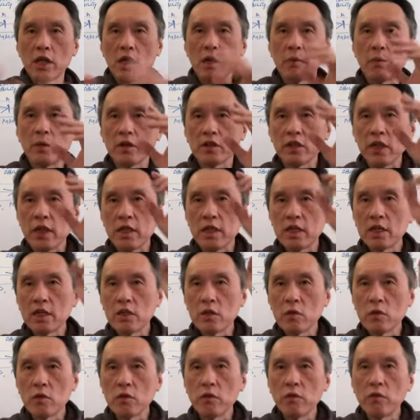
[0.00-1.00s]
about Chinese
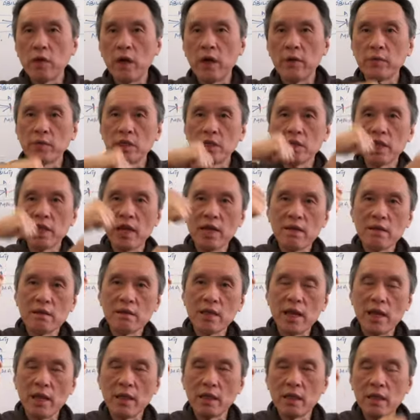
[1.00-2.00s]
Kung Fu have this hand
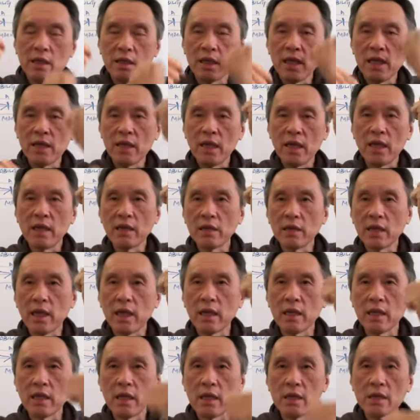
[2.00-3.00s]
technique, that hand
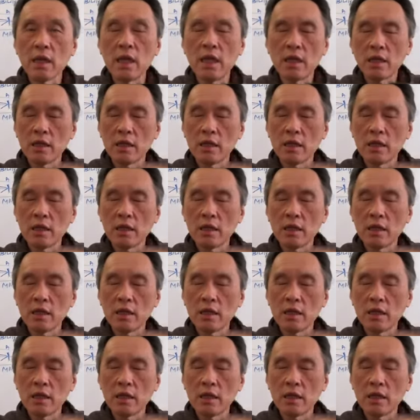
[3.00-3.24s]
techniques,